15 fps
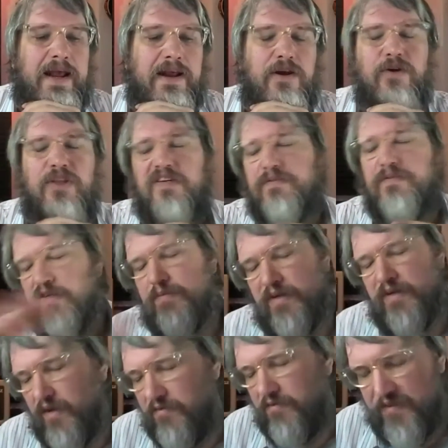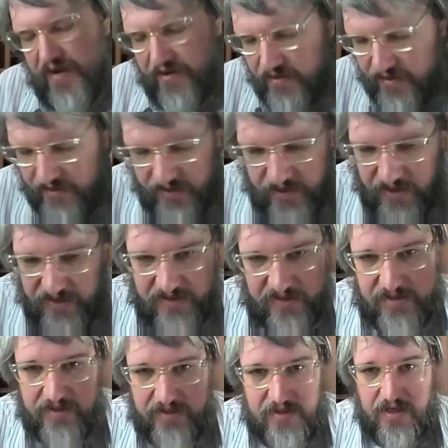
know this first one is unfair, because